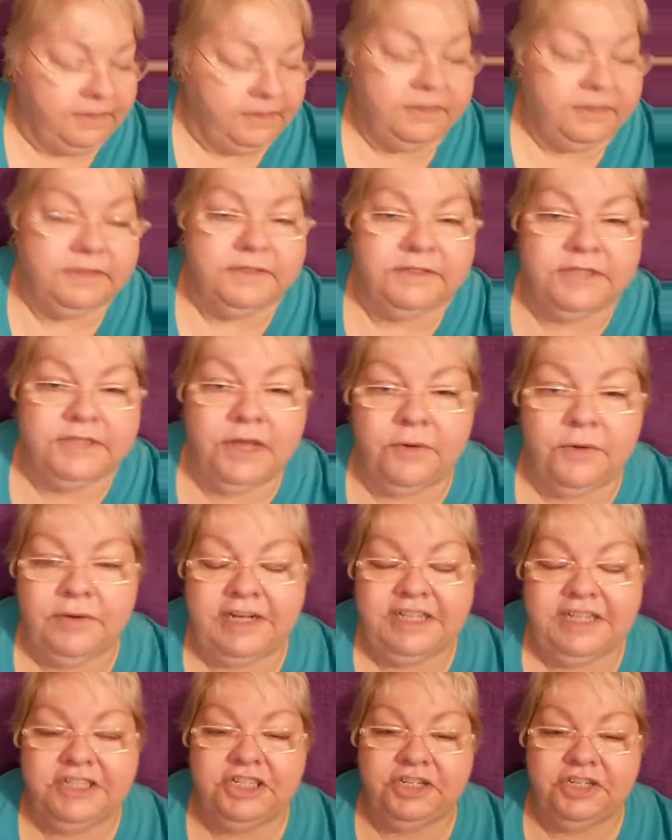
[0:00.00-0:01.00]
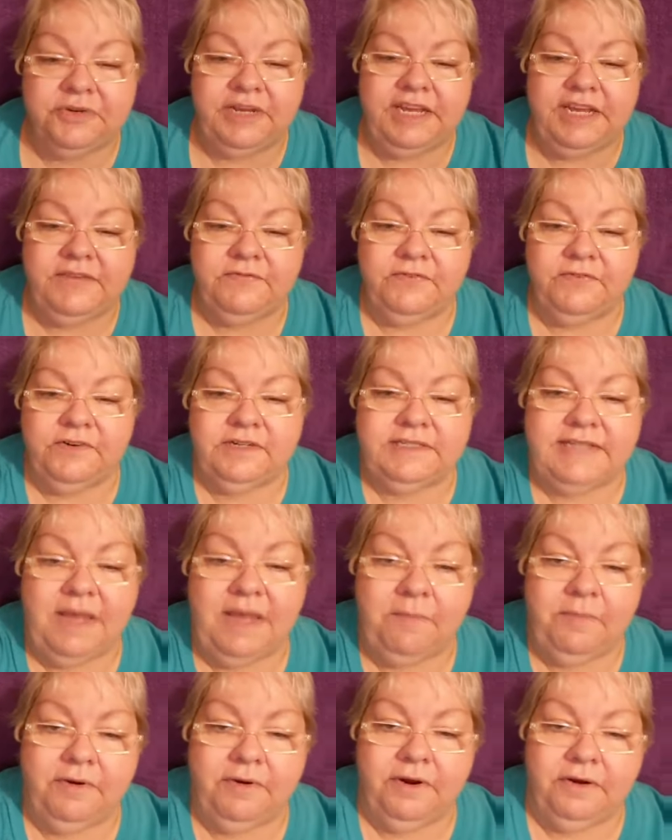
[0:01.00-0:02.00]
So what did you eat for
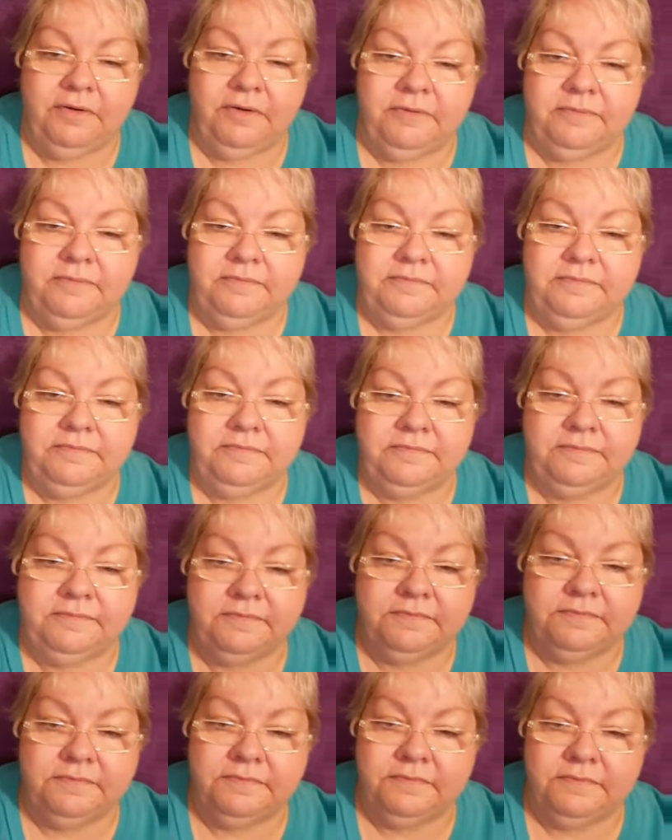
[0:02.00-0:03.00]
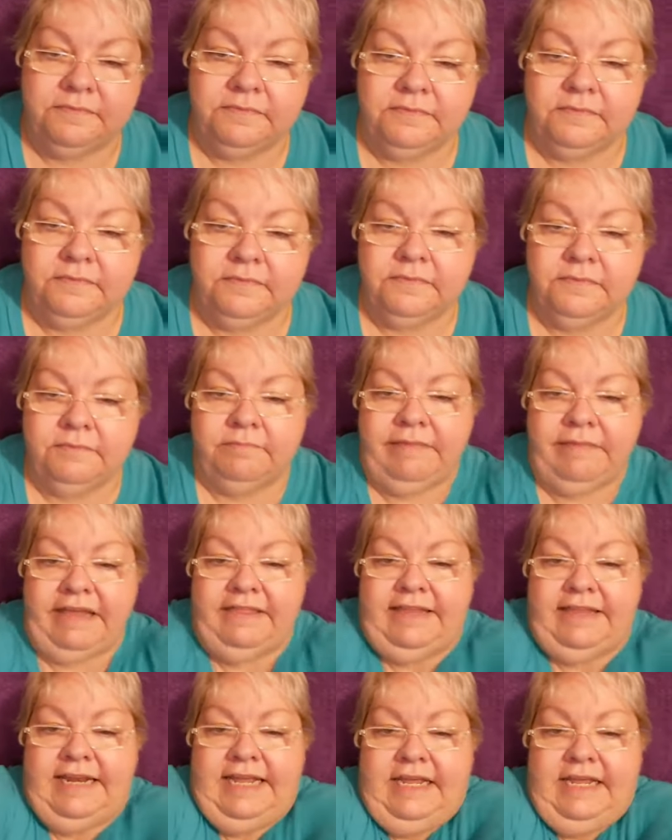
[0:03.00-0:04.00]
supper,
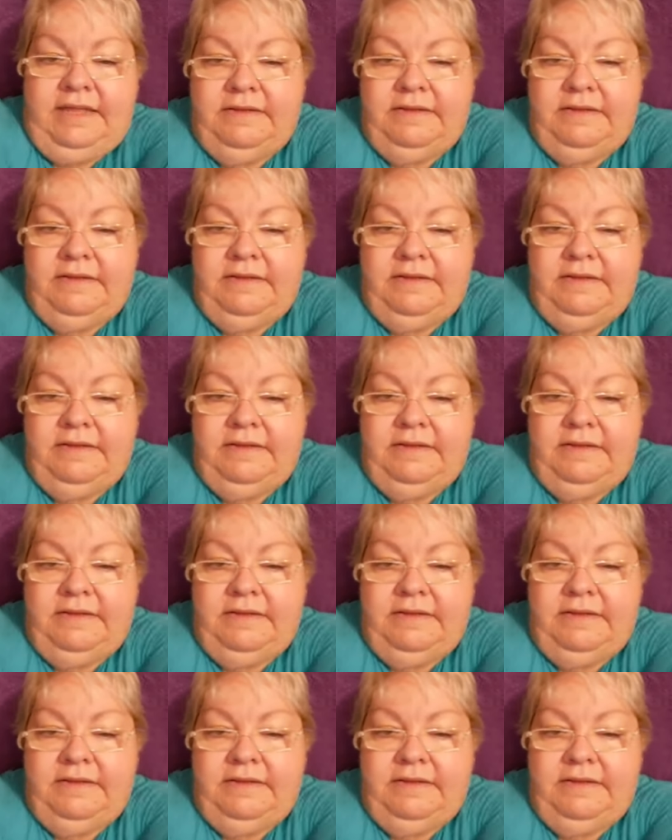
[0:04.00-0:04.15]
Bethany?